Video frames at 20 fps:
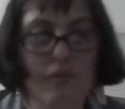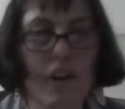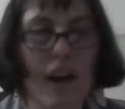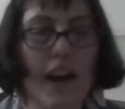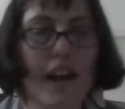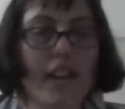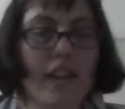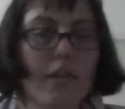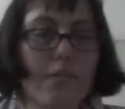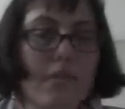
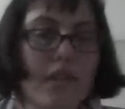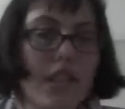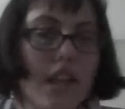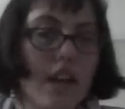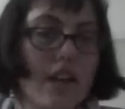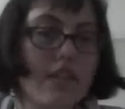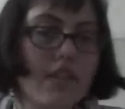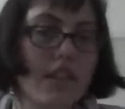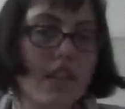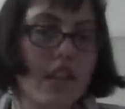find
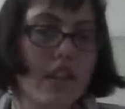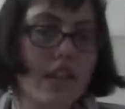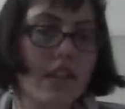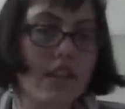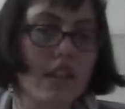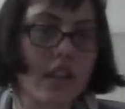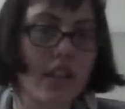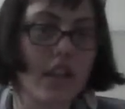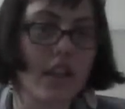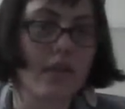themselves in their
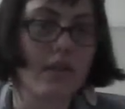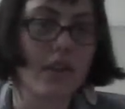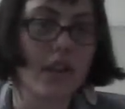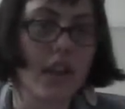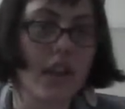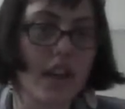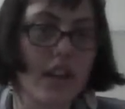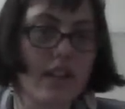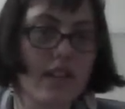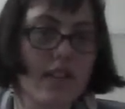
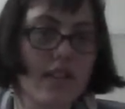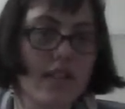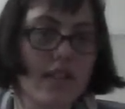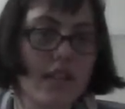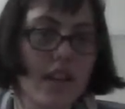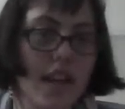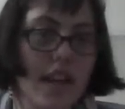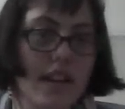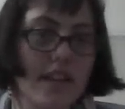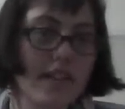significance,
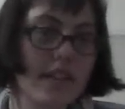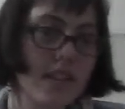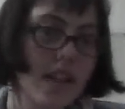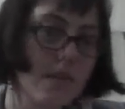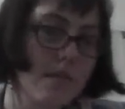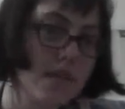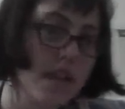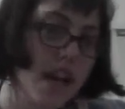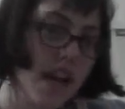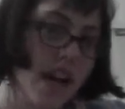and
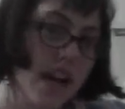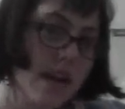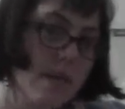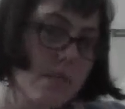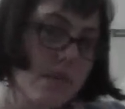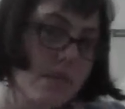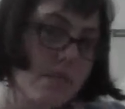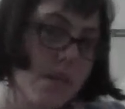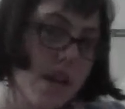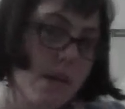
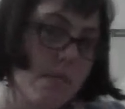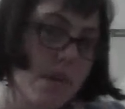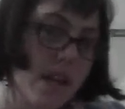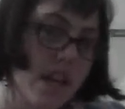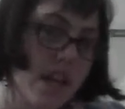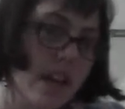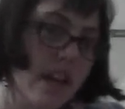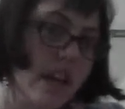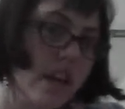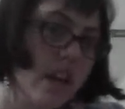sometimes
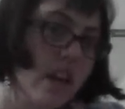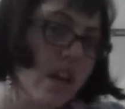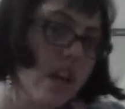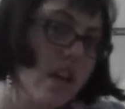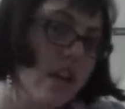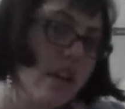maybe